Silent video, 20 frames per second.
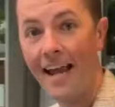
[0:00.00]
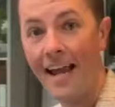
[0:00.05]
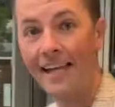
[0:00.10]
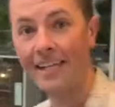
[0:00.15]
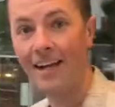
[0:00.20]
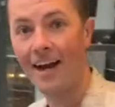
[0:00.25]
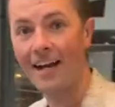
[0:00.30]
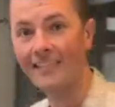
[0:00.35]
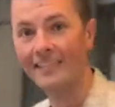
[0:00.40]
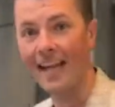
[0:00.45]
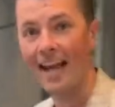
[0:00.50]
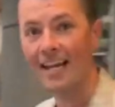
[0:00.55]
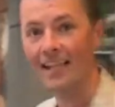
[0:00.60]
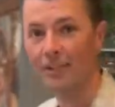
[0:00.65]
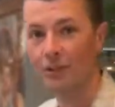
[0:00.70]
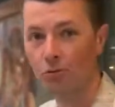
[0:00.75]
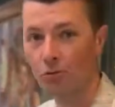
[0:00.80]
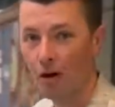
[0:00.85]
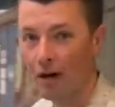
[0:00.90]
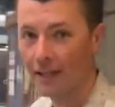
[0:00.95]
Hey guys,
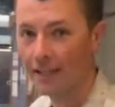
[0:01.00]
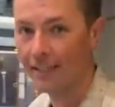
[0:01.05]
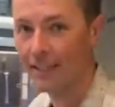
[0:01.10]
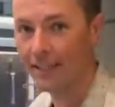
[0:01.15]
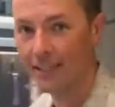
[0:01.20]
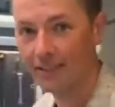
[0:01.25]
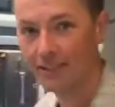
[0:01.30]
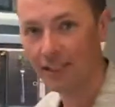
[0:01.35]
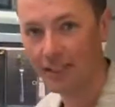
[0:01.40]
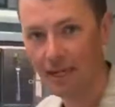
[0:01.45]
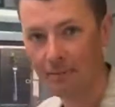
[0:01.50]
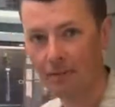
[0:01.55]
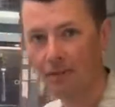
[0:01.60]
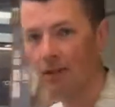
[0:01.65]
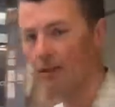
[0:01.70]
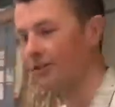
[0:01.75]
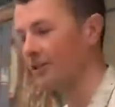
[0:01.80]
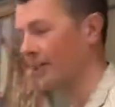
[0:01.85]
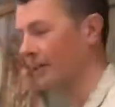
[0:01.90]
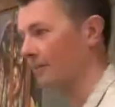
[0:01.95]
Alex Ryan here, so come
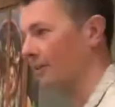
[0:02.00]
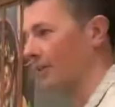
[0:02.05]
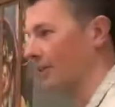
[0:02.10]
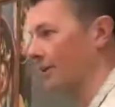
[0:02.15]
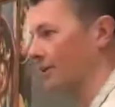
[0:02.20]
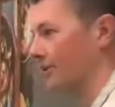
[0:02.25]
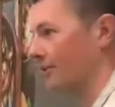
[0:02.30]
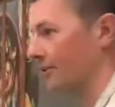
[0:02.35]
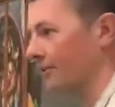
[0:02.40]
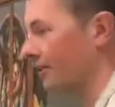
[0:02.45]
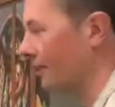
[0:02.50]
close, come close.